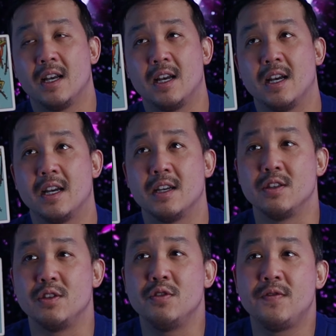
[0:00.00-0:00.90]
uh,
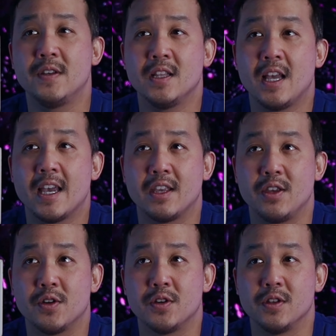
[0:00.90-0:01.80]
you feel like
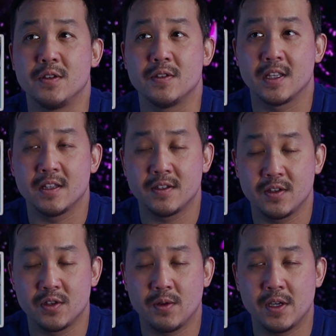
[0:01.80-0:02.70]
you're losing the
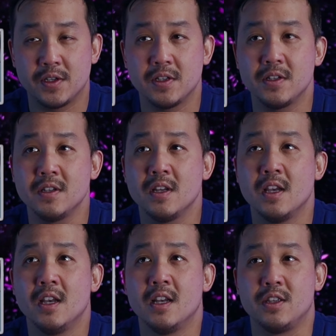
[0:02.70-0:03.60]
situation,
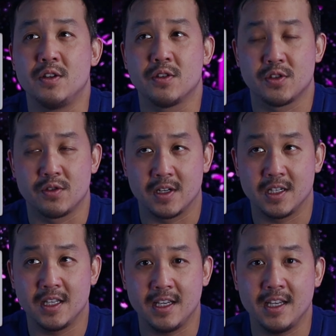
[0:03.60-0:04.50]
you're
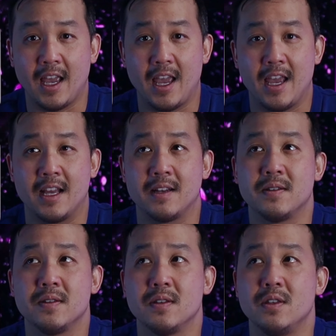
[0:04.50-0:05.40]
struggling,
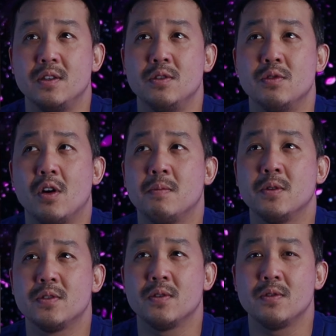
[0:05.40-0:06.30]
and you
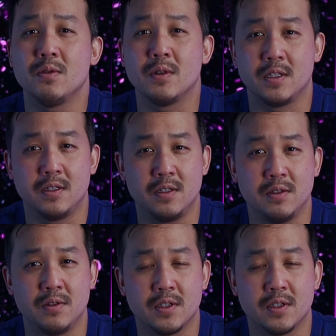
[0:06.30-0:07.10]
almost don't know what to do.